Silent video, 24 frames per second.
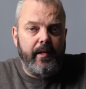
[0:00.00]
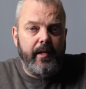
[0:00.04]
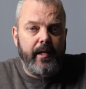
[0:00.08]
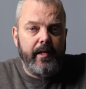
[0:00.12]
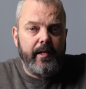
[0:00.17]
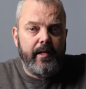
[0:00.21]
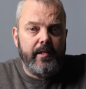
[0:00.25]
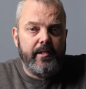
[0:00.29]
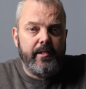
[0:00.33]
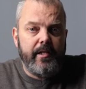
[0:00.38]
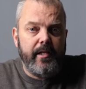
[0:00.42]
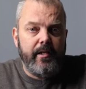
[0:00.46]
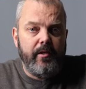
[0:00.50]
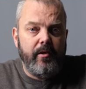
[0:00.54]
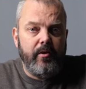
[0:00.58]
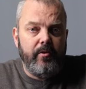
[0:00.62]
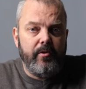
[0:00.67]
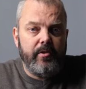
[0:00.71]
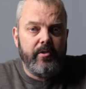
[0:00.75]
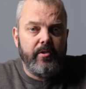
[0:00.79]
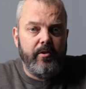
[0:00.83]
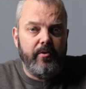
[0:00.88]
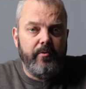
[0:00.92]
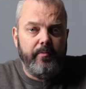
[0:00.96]
Like I said, I
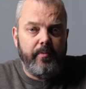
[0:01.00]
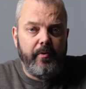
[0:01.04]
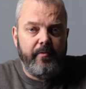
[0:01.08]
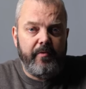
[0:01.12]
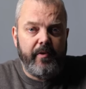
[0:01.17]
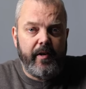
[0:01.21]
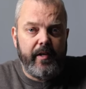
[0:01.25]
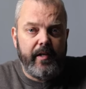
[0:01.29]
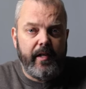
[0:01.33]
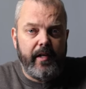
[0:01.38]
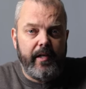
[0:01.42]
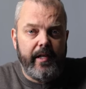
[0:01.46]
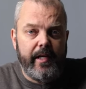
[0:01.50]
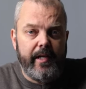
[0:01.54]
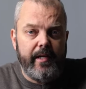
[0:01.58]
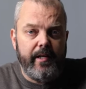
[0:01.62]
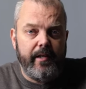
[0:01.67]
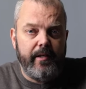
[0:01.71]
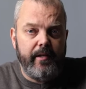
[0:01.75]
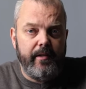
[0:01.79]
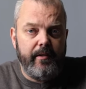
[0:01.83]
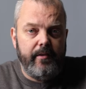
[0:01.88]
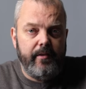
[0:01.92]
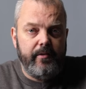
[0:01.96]
also provide a
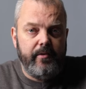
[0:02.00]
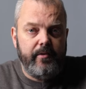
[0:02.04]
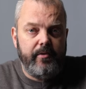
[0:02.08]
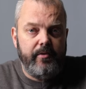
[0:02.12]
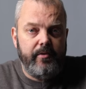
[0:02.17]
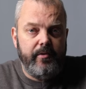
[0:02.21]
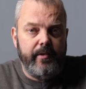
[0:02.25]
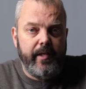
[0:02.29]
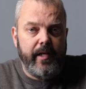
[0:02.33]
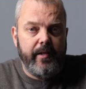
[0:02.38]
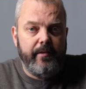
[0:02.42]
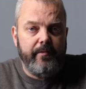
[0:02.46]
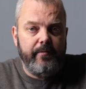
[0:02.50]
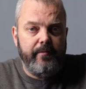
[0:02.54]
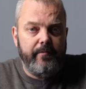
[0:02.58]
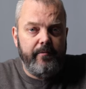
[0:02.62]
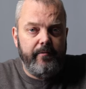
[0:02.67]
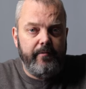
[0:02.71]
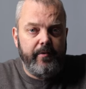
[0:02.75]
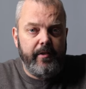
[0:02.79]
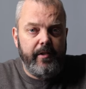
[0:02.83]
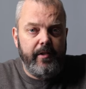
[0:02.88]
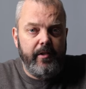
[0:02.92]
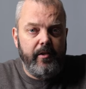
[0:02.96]
link to that
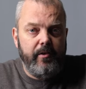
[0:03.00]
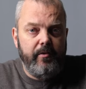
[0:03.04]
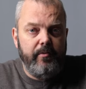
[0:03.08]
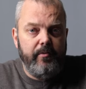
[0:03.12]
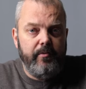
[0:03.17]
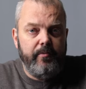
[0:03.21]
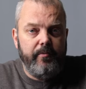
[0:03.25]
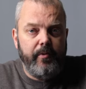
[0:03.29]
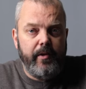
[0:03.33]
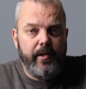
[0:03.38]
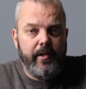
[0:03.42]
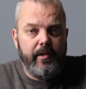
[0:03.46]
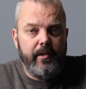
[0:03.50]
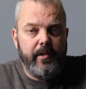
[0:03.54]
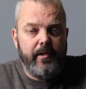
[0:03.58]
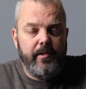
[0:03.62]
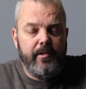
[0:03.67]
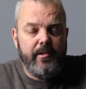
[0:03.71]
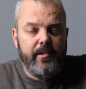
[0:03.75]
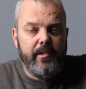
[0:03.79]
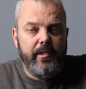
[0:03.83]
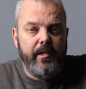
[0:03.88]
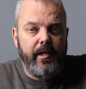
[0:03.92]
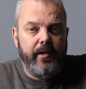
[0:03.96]
video where you can
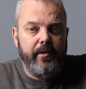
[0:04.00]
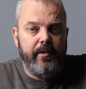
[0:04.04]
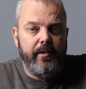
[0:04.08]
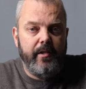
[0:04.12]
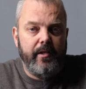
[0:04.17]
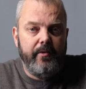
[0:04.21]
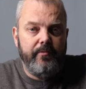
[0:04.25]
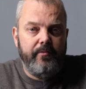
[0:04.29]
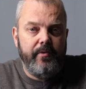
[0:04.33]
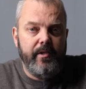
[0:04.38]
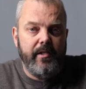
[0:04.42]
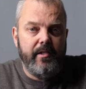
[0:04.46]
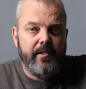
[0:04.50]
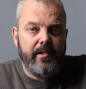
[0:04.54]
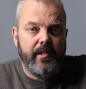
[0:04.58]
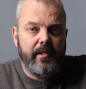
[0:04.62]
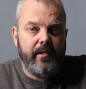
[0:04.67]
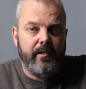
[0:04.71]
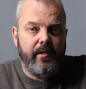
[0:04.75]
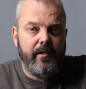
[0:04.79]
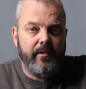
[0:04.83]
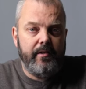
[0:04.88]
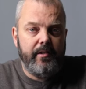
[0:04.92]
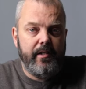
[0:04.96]
see how you can reset
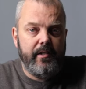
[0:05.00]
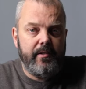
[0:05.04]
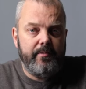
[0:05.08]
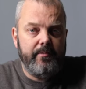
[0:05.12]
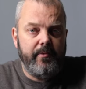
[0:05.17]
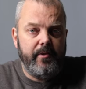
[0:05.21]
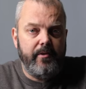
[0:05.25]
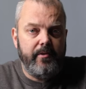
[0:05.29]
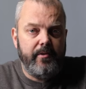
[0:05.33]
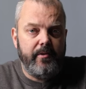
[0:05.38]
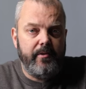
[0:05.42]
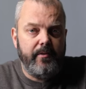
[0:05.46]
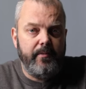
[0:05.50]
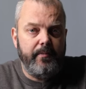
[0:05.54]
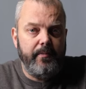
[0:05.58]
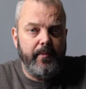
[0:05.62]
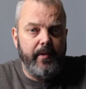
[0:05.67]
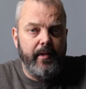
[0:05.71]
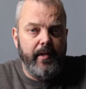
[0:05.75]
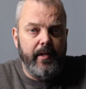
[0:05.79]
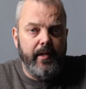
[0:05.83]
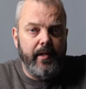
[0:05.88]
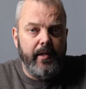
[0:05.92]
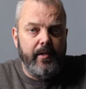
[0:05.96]
an RTS motor.
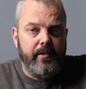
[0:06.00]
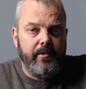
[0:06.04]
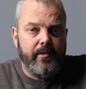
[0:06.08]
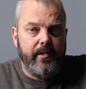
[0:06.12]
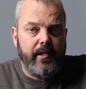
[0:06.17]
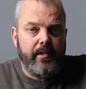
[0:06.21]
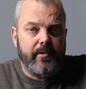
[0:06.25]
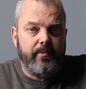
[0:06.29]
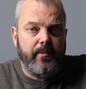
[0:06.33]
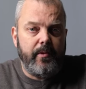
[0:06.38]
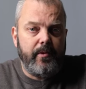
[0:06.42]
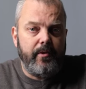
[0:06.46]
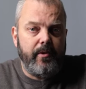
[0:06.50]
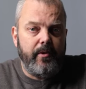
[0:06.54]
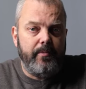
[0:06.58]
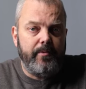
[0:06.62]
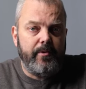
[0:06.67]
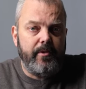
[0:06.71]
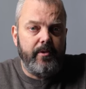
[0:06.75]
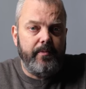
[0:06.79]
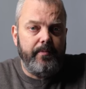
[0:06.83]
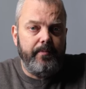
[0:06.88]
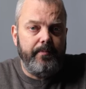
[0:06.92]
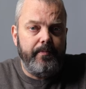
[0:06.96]
So that's one
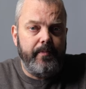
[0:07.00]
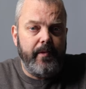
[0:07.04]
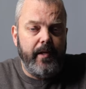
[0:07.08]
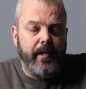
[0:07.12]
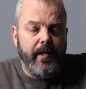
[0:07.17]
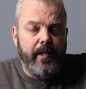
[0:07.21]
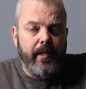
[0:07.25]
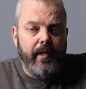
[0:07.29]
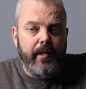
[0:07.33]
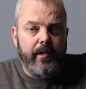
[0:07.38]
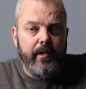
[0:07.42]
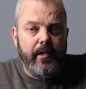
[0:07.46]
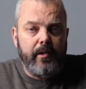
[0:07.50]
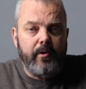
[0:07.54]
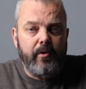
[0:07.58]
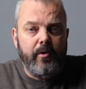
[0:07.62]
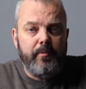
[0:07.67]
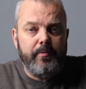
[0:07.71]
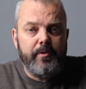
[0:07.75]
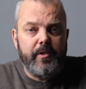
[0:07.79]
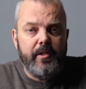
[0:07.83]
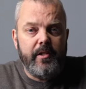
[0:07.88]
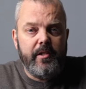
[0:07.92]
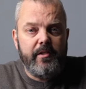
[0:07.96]
option. The other
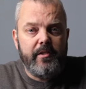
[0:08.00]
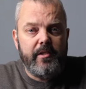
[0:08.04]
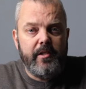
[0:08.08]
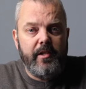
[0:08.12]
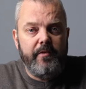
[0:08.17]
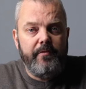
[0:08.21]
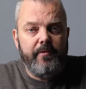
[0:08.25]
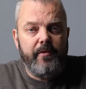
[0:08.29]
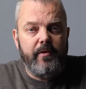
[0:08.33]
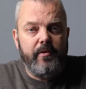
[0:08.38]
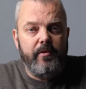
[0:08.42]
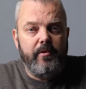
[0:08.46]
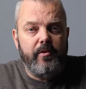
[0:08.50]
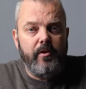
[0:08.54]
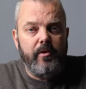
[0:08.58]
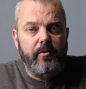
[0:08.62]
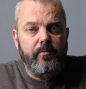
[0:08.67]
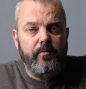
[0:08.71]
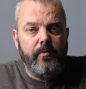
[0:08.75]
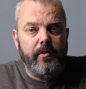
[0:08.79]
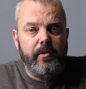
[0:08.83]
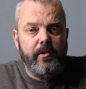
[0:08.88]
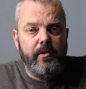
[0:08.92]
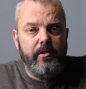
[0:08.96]
option is, if you
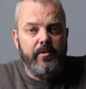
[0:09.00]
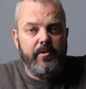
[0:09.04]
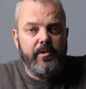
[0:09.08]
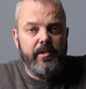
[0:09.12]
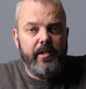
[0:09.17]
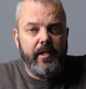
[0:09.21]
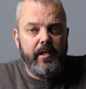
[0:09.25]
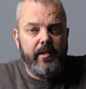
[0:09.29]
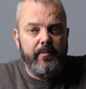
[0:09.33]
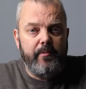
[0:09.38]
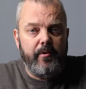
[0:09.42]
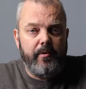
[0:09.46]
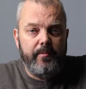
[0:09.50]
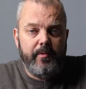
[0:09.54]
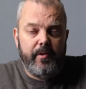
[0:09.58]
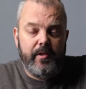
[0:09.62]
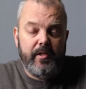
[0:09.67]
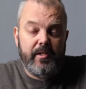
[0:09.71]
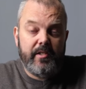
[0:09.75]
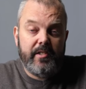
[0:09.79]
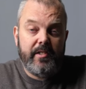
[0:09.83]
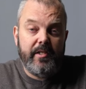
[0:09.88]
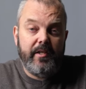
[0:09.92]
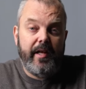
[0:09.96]
don't want to use it anymore, but
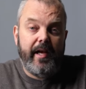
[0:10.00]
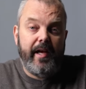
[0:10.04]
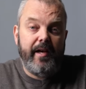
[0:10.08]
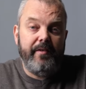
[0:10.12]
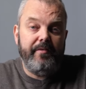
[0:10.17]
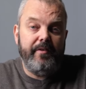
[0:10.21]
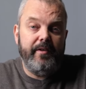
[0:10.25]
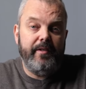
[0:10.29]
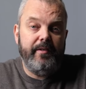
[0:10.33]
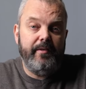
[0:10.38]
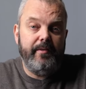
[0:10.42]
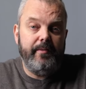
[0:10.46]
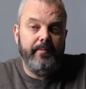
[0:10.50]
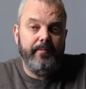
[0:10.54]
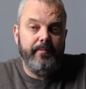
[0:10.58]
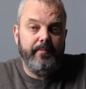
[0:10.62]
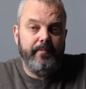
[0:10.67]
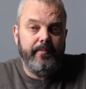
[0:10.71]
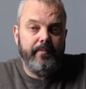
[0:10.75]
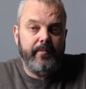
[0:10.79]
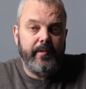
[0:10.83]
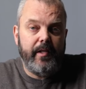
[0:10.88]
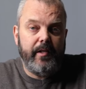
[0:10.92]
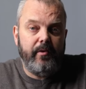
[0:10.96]
you still have it,
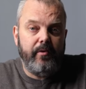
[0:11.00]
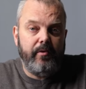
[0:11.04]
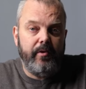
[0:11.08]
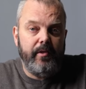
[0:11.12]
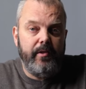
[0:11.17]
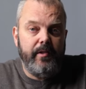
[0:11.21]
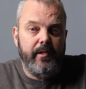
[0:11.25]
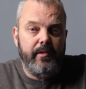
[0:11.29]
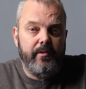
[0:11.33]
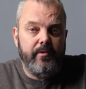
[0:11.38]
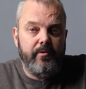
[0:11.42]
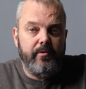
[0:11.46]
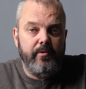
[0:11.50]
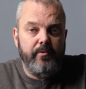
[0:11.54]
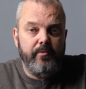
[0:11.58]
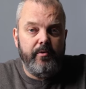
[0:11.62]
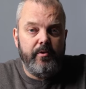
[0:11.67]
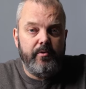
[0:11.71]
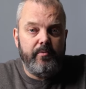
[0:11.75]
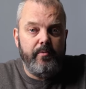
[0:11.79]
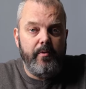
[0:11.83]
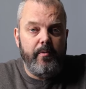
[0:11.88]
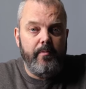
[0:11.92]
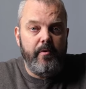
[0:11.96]
then all you need to do
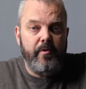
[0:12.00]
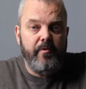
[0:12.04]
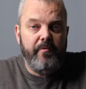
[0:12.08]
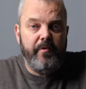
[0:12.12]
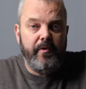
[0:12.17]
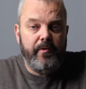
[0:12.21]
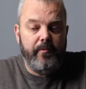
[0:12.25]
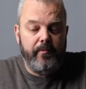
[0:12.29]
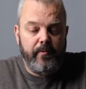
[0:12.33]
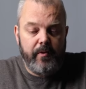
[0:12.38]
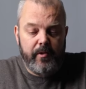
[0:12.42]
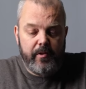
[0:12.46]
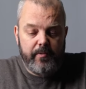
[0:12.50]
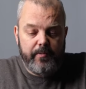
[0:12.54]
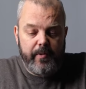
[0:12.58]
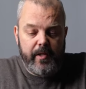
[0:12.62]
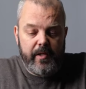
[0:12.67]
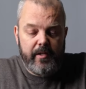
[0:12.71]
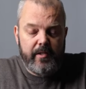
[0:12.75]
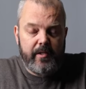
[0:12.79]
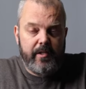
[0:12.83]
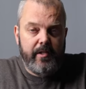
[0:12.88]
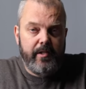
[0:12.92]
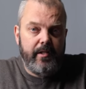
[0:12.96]
is remove it, which
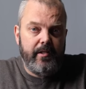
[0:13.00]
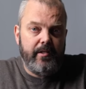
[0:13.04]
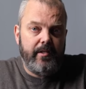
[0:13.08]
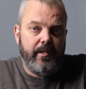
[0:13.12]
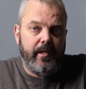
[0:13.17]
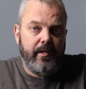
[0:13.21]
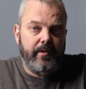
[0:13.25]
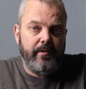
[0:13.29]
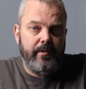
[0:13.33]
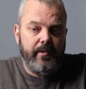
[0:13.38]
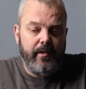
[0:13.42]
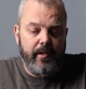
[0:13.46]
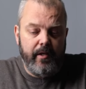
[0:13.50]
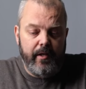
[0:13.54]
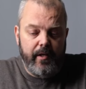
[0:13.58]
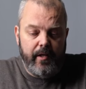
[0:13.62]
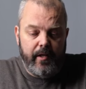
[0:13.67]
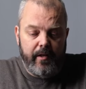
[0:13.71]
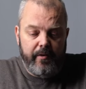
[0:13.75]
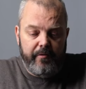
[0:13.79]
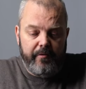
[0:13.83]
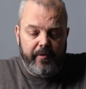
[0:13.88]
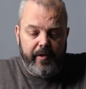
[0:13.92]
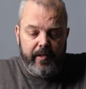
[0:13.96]
basically is done
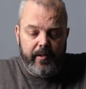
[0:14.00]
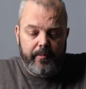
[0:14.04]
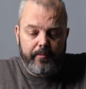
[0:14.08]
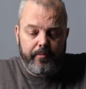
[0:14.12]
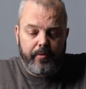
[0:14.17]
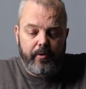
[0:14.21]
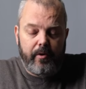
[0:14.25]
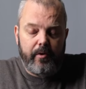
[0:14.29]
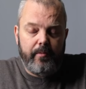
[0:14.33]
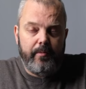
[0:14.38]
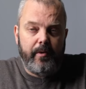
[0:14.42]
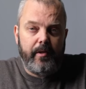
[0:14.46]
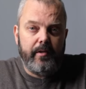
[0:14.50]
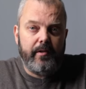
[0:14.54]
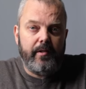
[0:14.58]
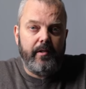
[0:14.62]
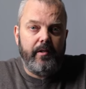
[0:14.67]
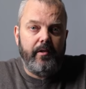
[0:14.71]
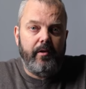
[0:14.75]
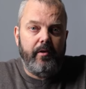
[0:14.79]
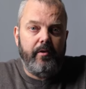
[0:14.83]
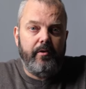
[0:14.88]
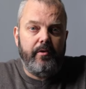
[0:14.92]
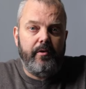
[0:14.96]
via the prog
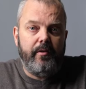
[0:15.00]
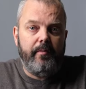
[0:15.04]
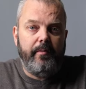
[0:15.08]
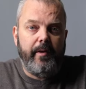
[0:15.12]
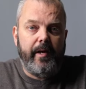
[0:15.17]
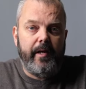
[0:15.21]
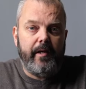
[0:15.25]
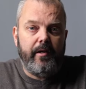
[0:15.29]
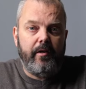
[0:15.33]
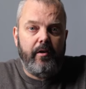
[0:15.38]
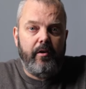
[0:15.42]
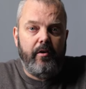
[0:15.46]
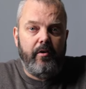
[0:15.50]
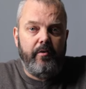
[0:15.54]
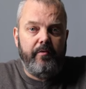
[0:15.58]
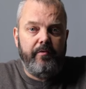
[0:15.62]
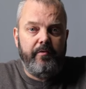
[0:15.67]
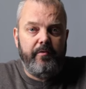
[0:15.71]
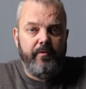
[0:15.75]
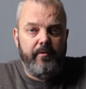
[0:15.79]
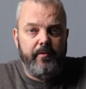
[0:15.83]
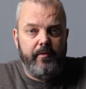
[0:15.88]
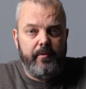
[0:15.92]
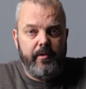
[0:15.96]
button on the back
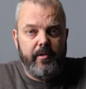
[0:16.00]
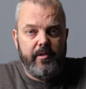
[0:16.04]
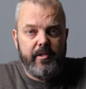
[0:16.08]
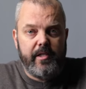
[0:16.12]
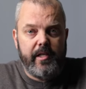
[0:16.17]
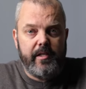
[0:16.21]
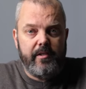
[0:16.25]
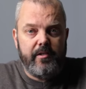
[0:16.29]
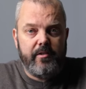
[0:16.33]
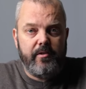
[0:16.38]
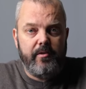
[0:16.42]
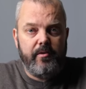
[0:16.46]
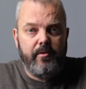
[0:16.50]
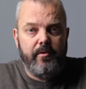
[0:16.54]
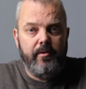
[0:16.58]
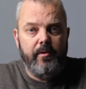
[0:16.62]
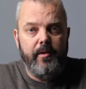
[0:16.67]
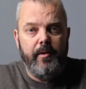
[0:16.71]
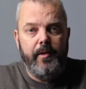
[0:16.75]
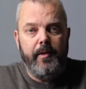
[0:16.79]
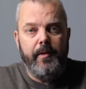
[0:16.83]
of the sensor.